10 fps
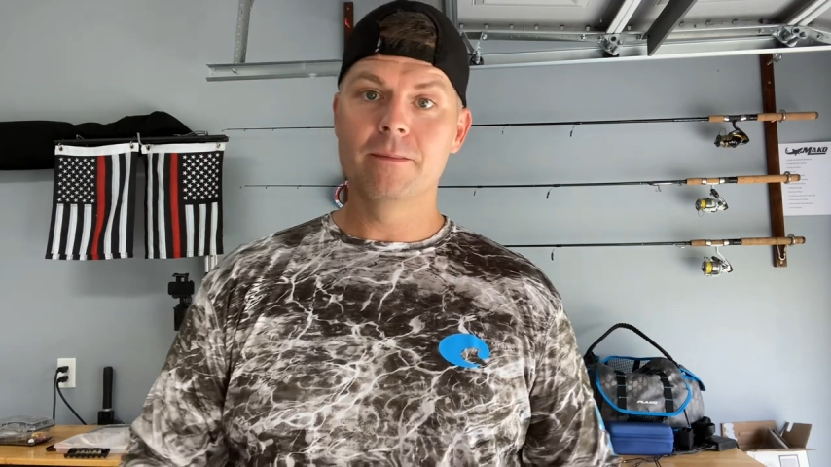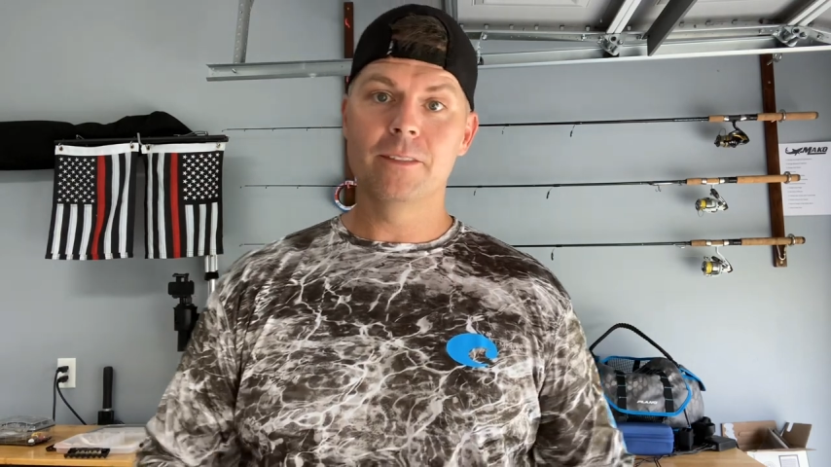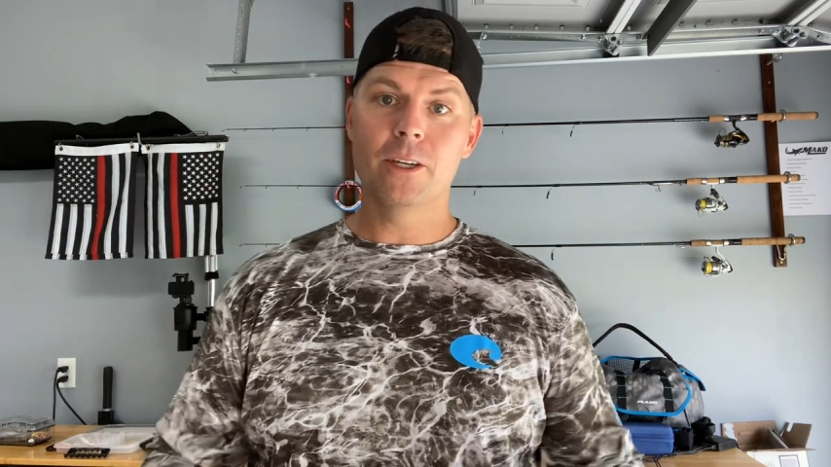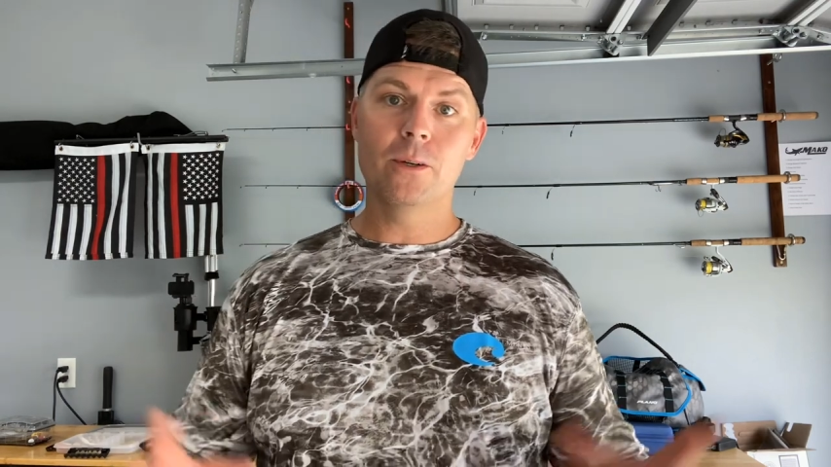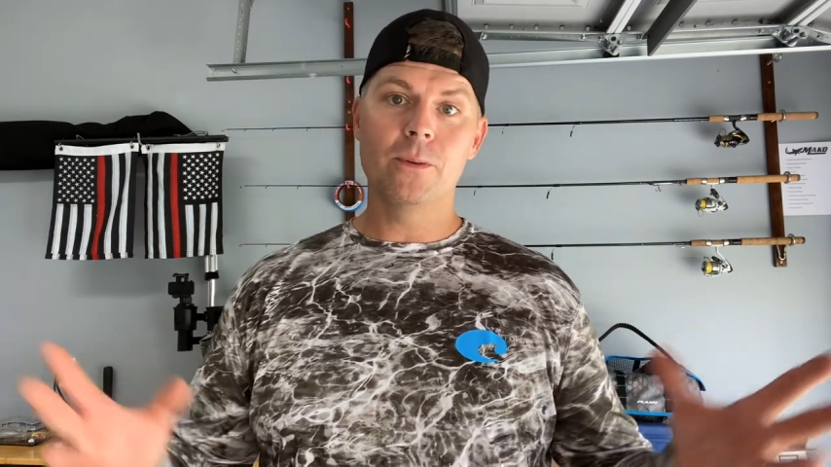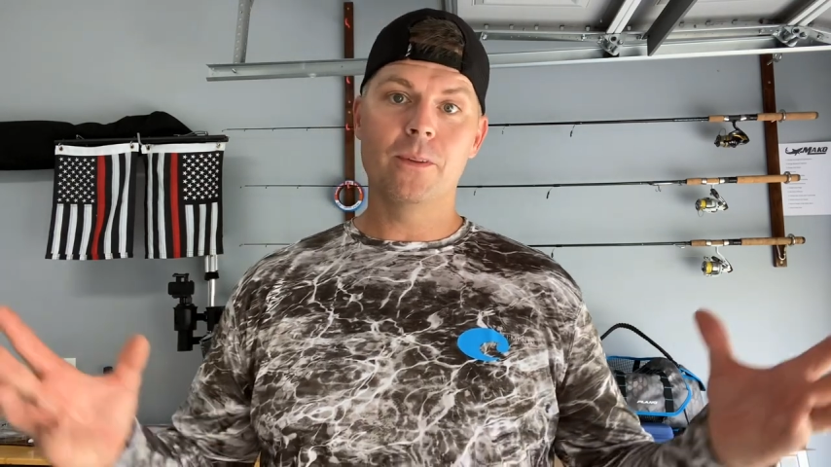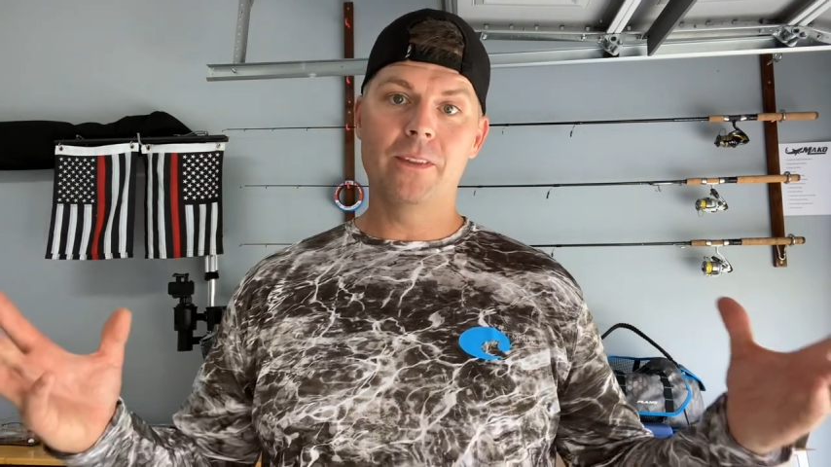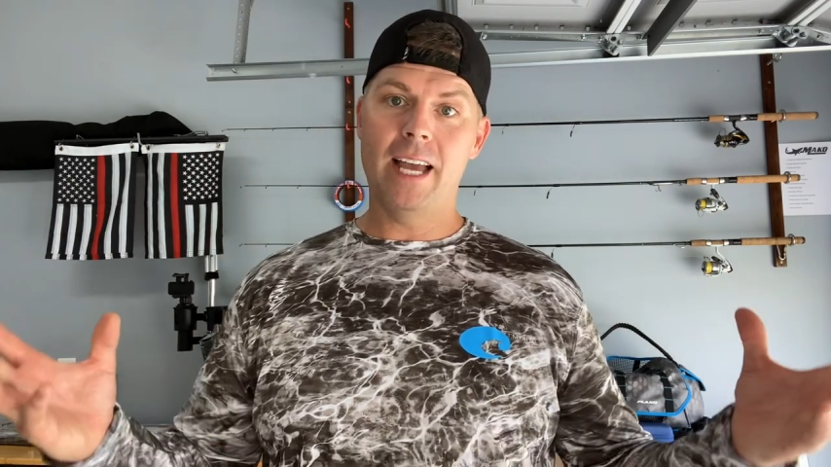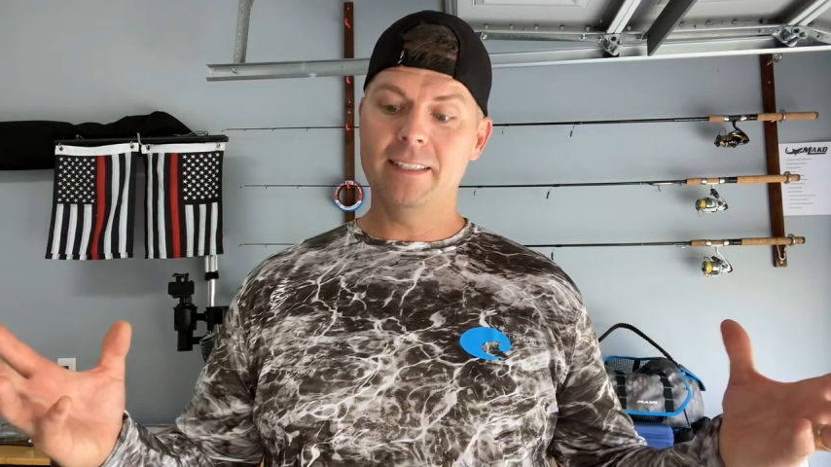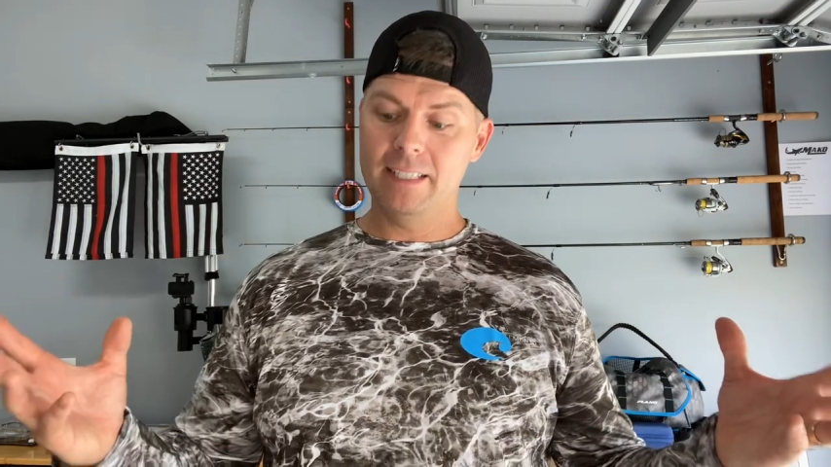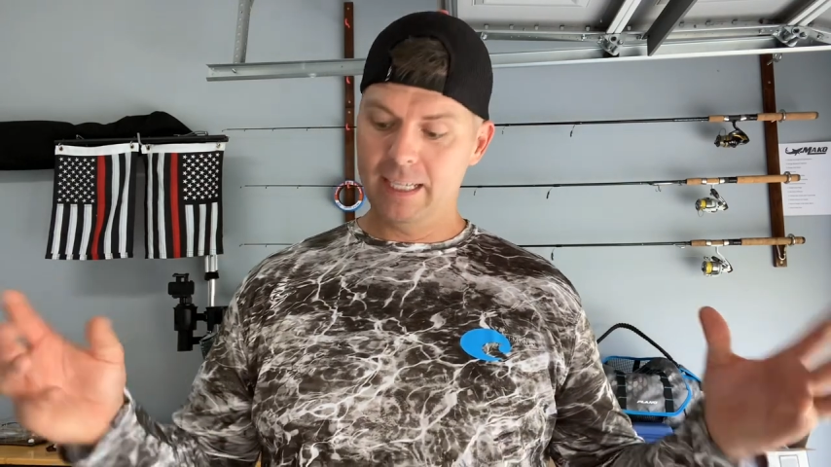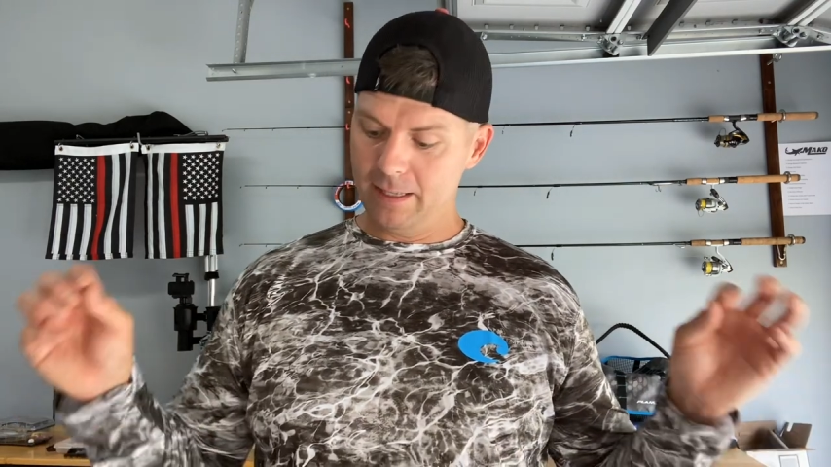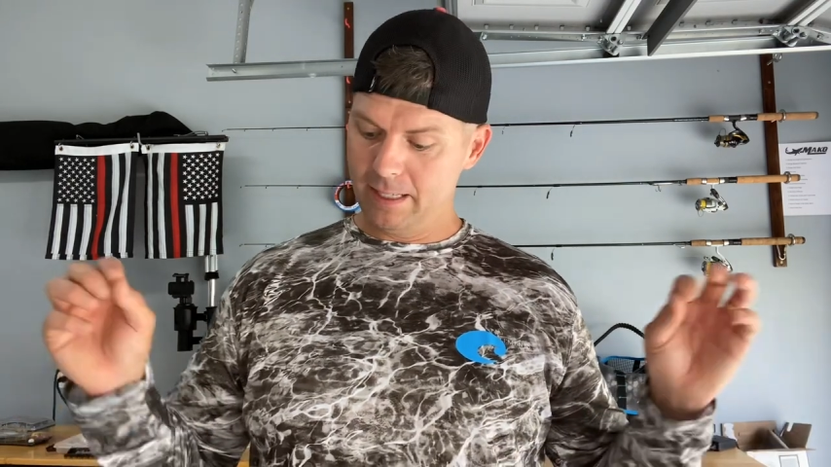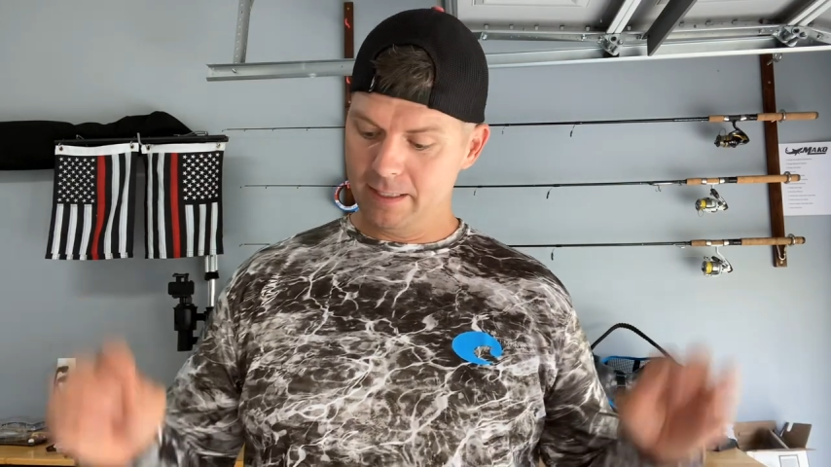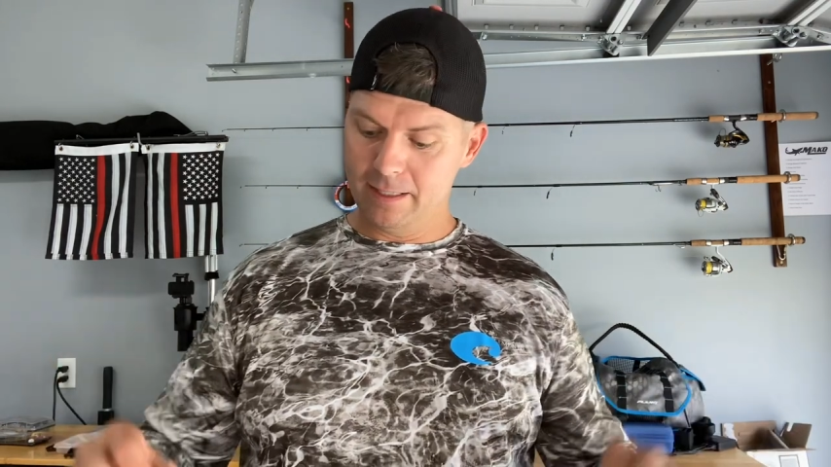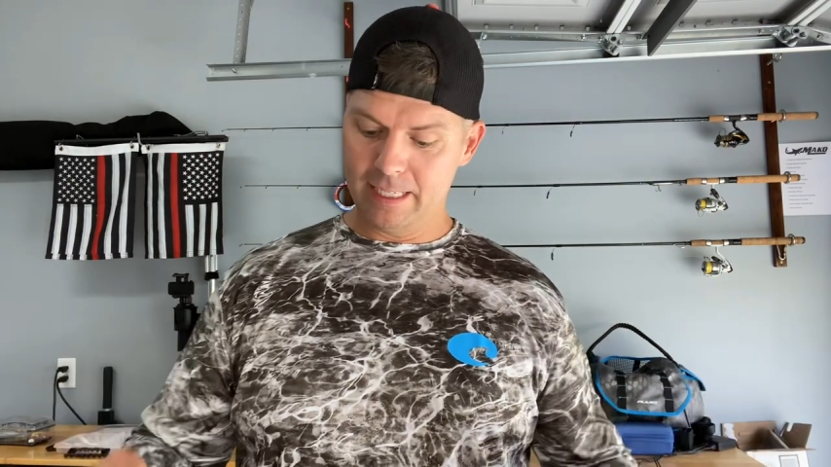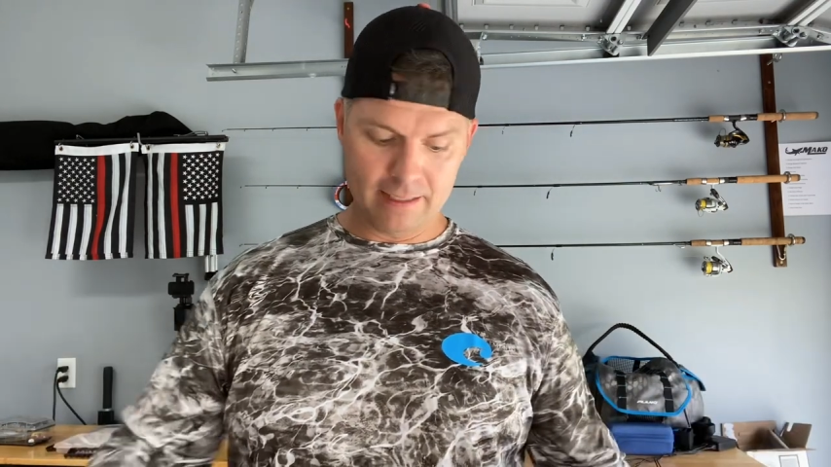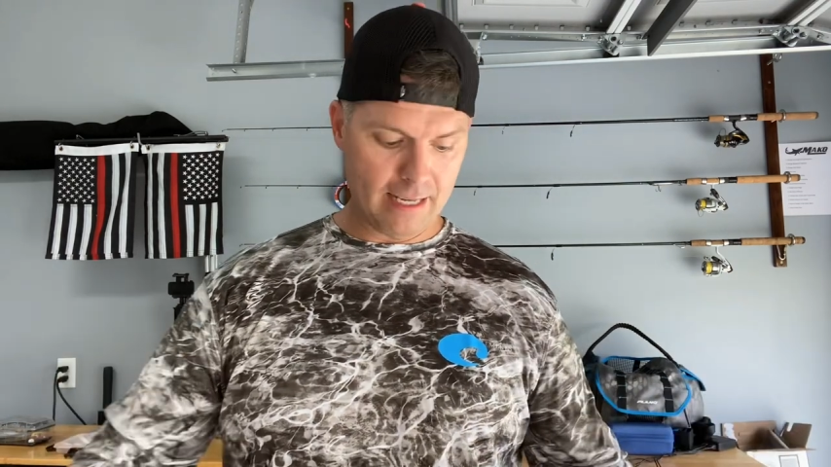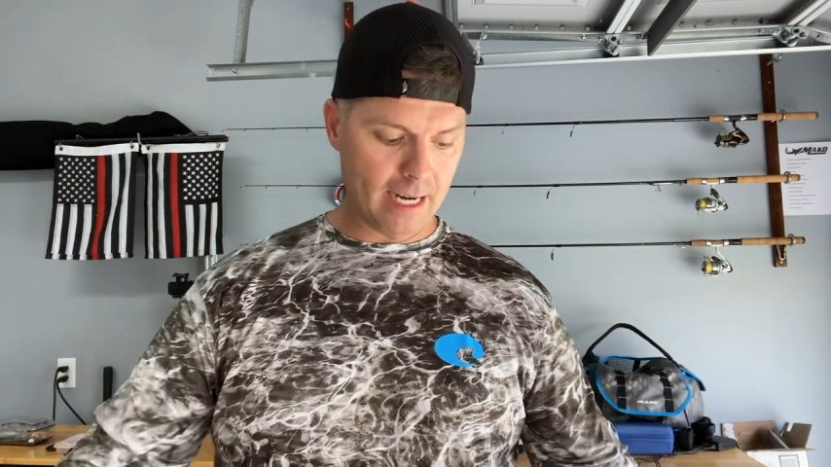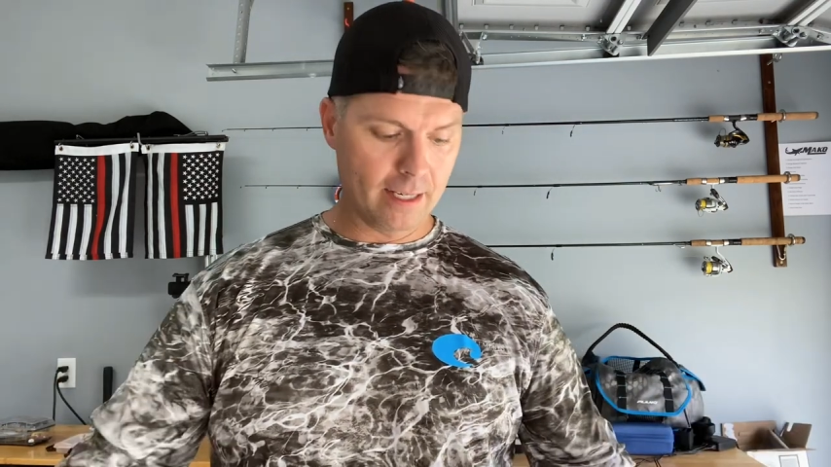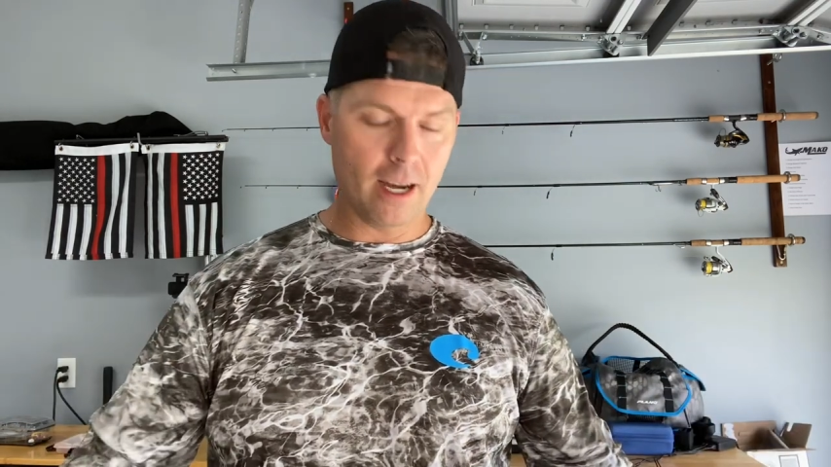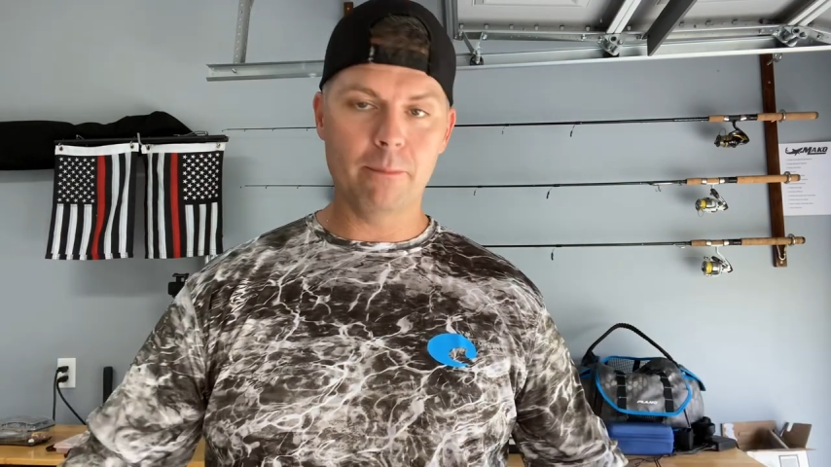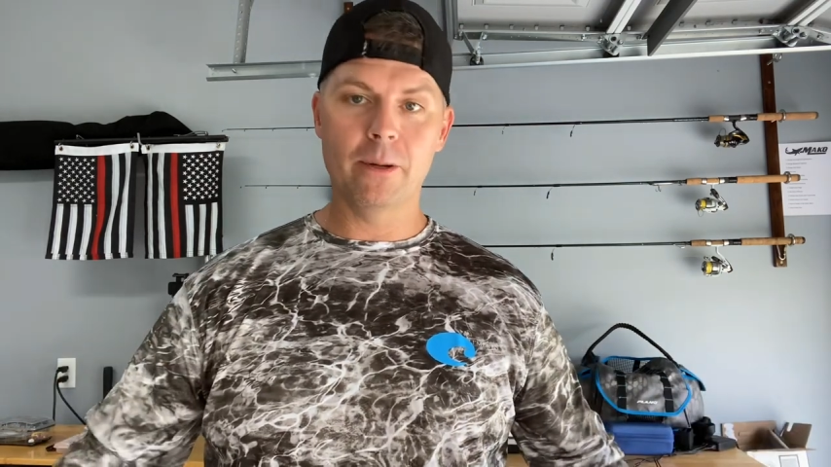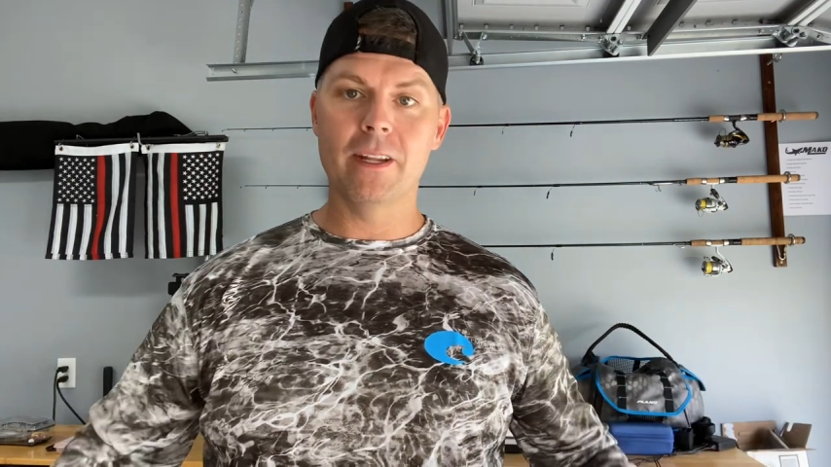So that's it. This is the exact combo